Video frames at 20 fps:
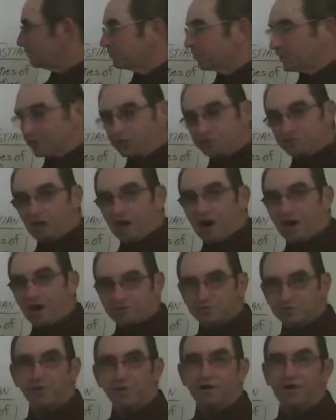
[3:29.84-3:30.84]
the book of
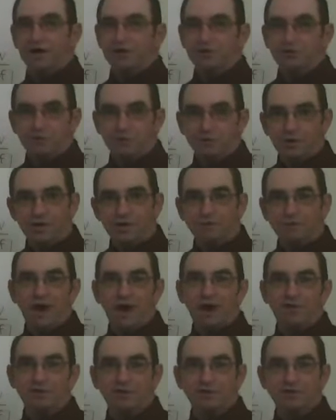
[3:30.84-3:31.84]
Joshua and you read
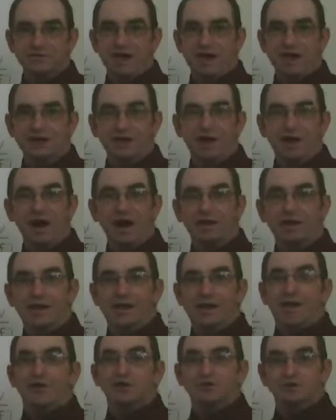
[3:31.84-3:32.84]
about this, how God
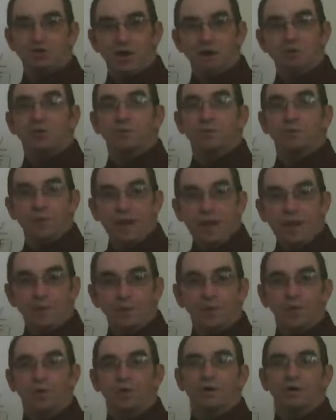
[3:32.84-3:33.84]
showed the
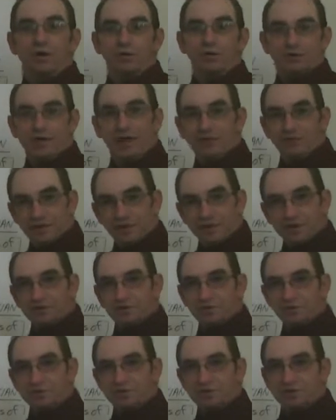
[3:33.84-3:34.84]
people that this
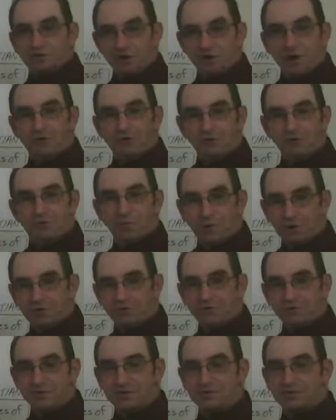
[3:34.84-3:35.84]
was a chosen
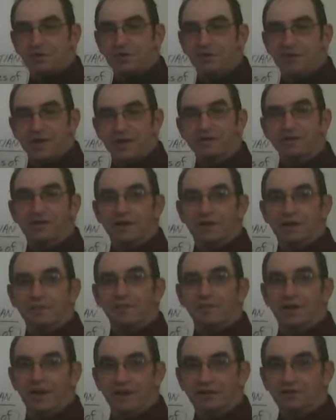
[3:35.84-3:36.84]
person to lead
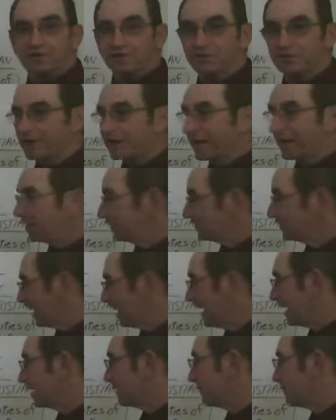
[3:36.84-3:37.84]
them into the land of
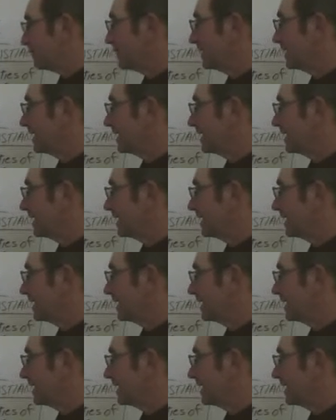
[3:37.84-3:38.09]
Canaan.